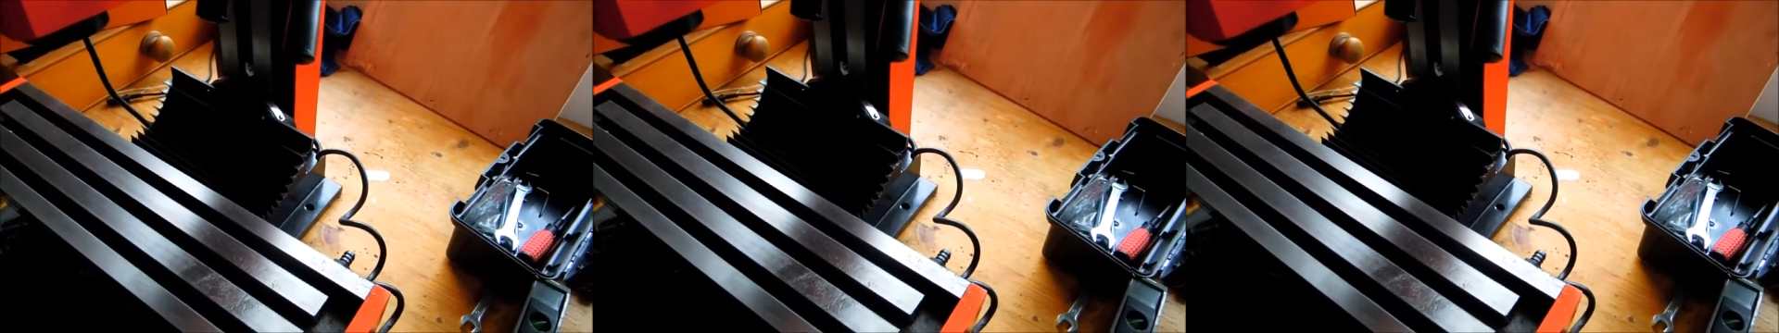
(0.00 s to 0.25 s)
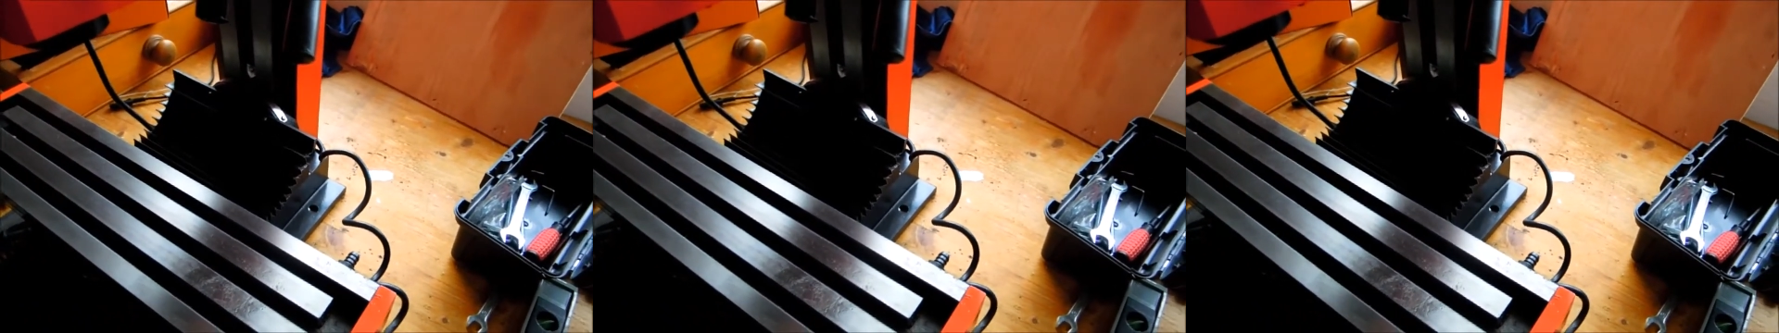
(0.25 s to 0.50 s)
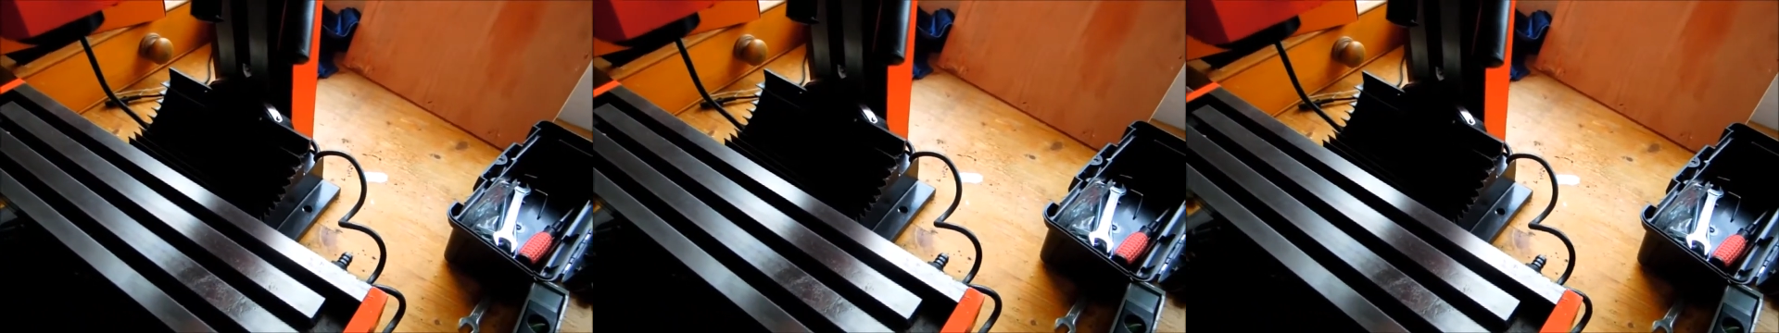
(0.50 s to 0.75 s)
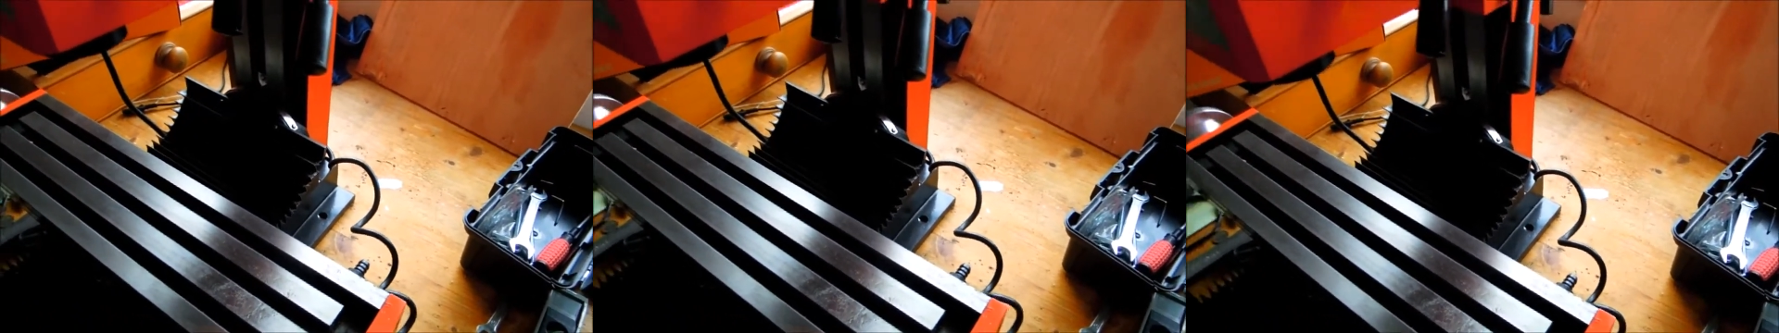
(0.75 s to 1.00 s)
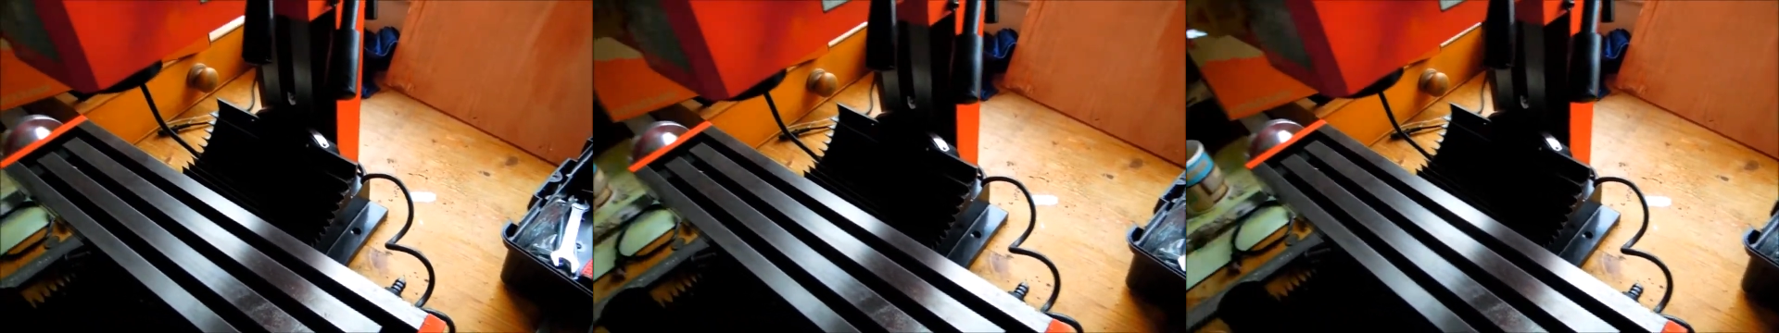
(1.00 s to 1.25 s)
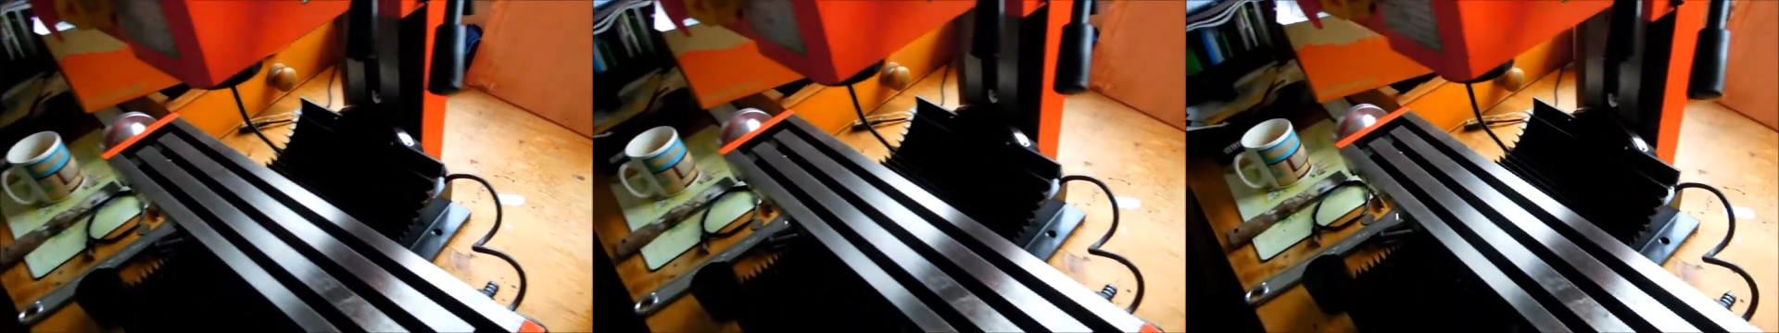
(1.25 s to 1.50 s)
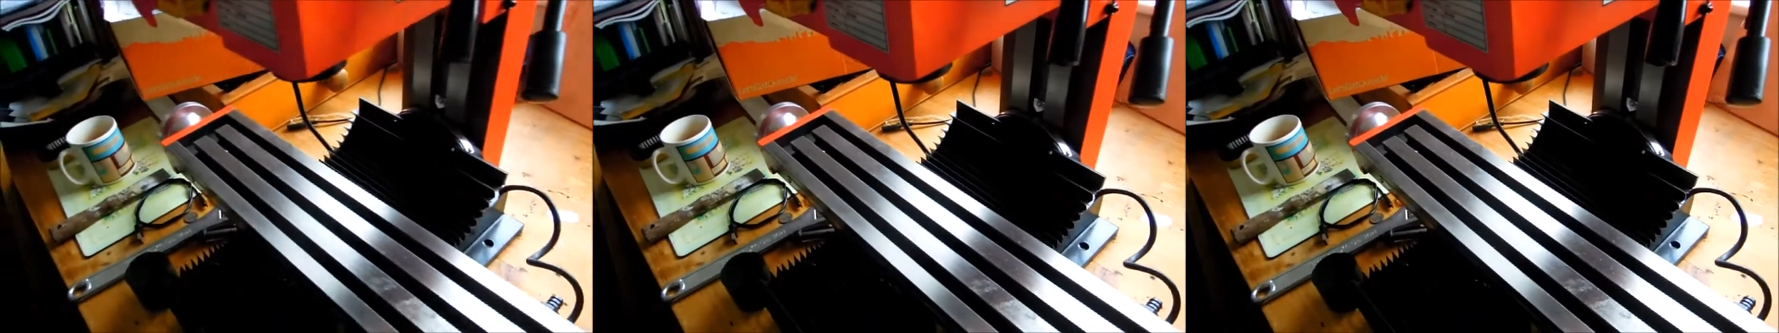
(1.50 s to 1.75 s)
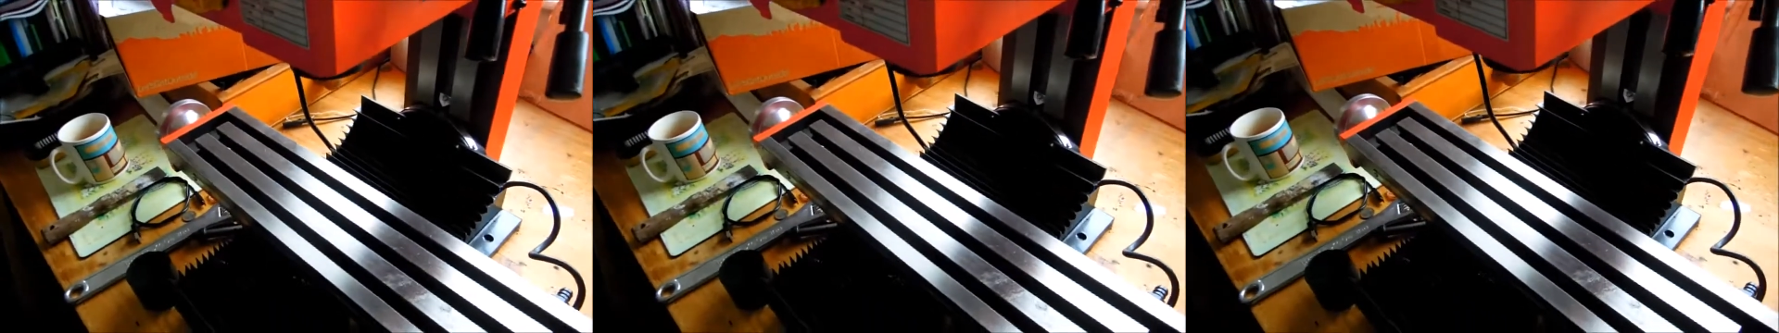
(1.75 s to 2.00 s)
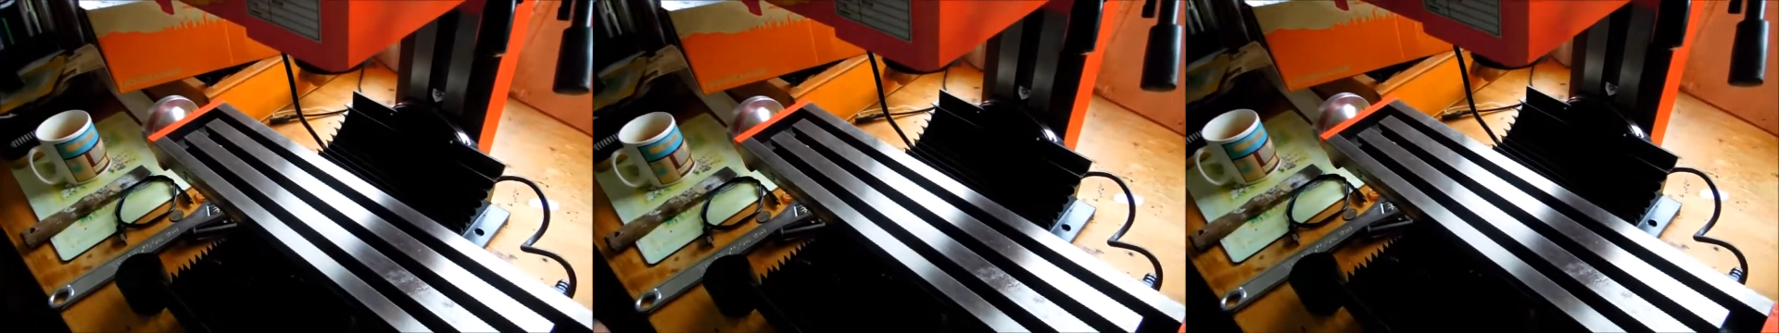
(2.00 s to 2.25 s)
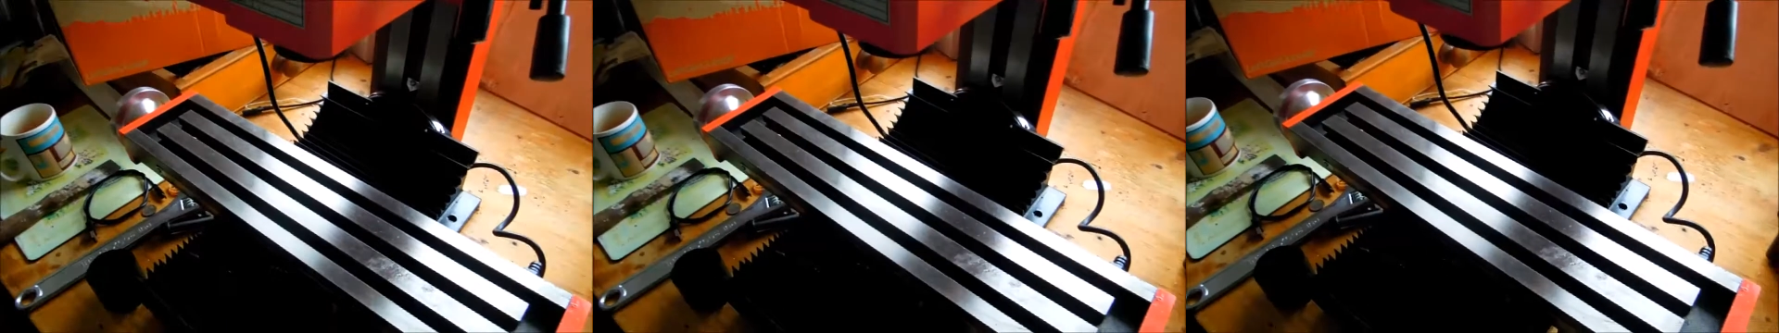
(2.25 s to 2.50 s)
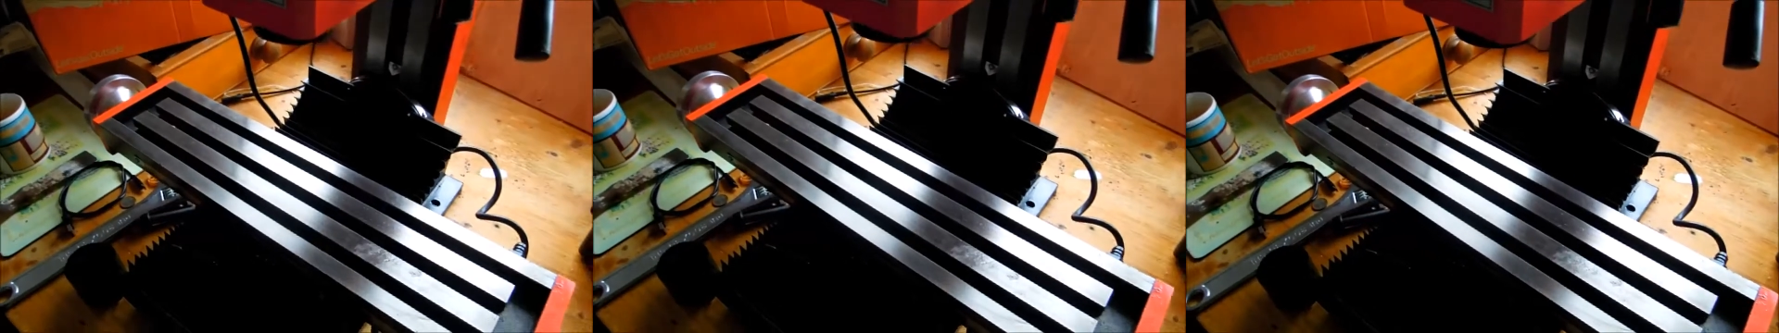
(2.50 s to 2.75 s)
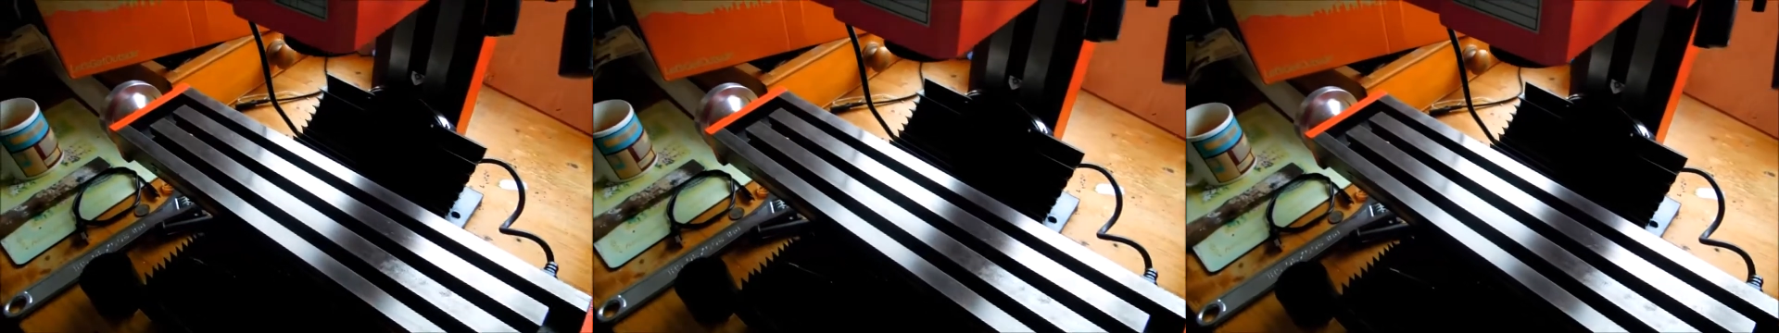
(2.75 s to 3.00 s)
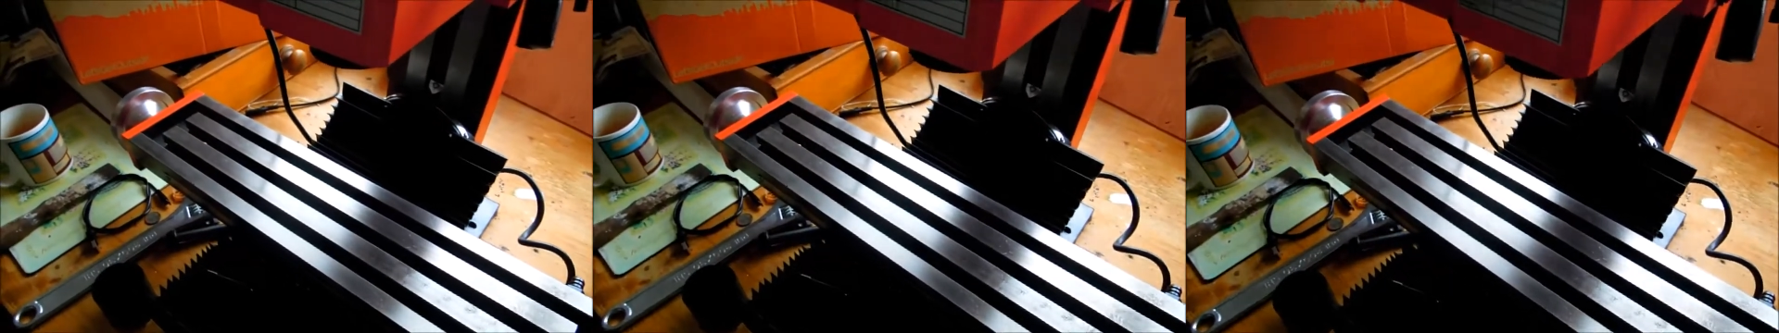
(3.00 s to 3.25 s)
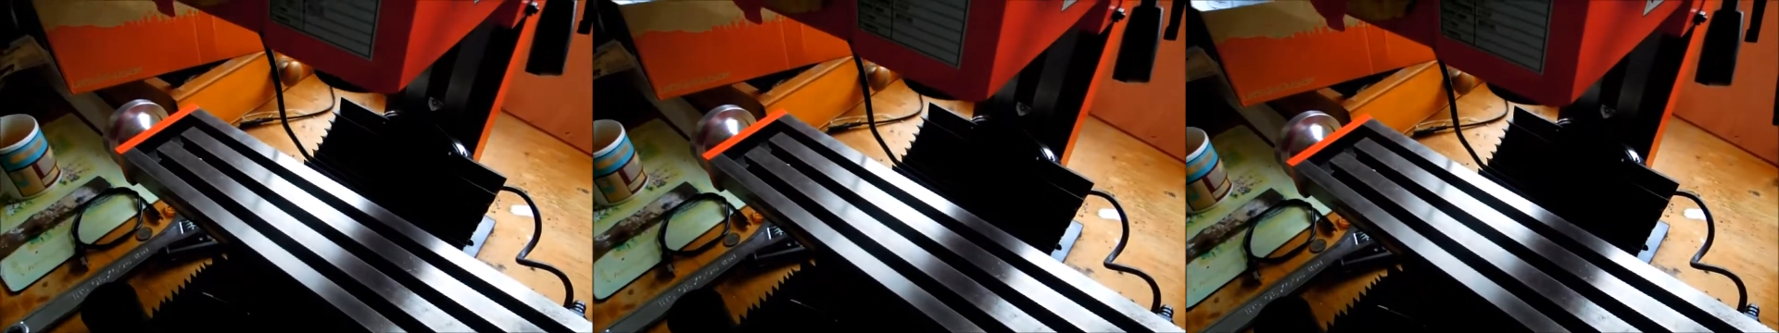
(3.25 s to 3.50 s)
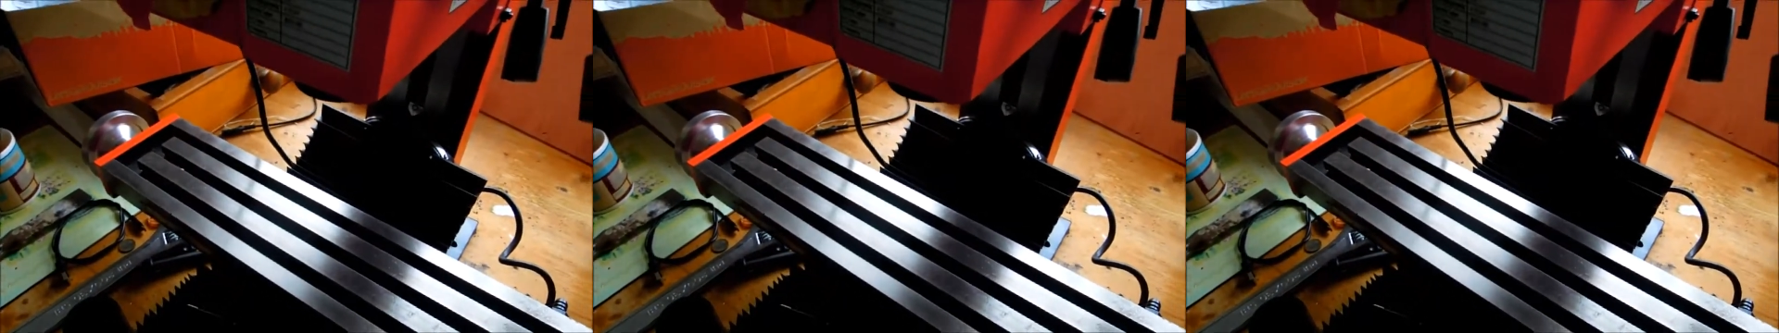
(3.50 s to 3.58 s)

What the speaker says: [unreadable: no face in view]